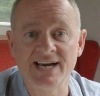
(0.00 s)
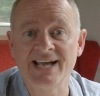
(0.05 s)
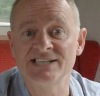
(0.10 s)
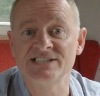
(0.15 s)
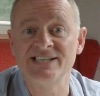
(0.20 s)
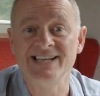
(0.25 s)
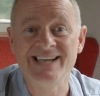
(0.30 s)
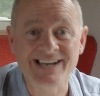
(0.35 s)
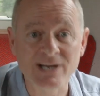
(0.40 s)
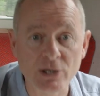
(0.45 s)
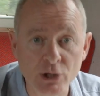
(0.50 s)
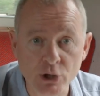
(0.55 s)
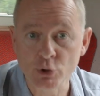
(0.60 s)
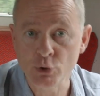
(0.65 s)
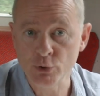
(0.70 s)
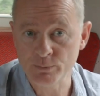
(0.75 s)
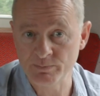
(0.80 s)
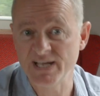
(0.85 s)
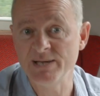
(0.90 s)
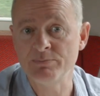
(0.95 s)
and actually
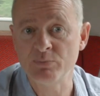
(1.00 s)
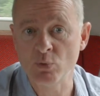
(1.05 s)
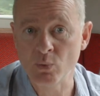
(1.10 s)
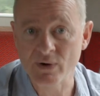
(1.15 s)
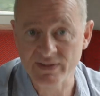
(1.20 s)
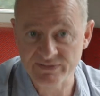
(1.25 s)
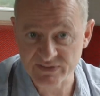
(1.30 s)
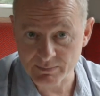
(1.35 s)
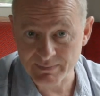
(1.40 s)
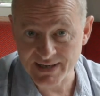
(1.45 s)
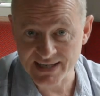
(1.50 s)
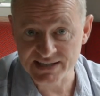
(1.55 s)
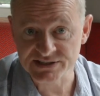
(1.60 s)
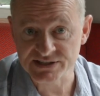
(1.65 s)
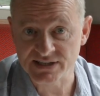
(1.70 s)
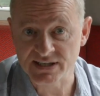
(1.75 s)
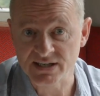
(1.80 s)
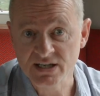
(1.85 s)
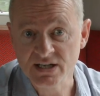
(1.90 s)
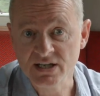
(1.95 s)
include people with
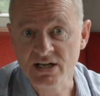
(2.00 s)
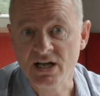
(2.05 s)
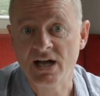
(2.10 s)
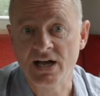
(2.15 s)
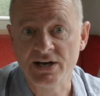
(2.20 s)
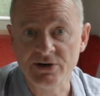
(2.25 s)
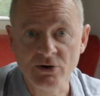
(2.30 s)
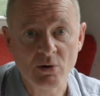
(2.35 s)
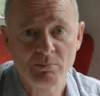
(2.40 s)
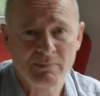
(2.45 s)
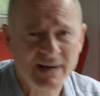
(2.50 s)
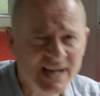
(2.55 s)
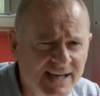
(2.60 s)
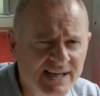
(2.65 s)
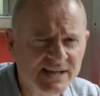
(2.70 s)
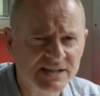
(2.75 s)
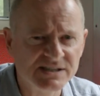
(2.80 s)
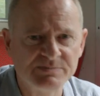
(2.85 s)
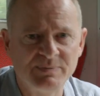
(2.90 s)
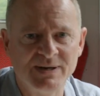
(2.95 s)
dementia and not
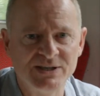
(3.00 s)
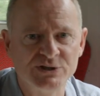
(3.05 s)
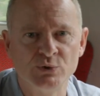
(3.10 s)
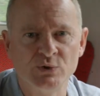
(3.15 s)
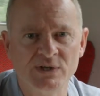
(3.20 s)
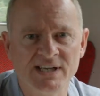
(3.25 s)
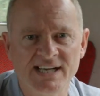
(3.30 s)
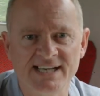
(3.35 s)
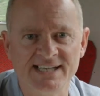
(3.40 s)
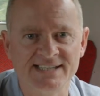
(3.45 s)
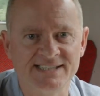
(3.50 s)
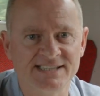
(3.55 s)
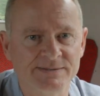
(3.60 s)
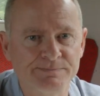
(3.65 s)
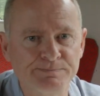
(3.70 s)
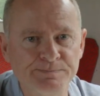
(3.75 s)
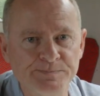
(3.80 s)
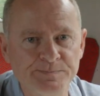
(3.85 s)
make it a special case.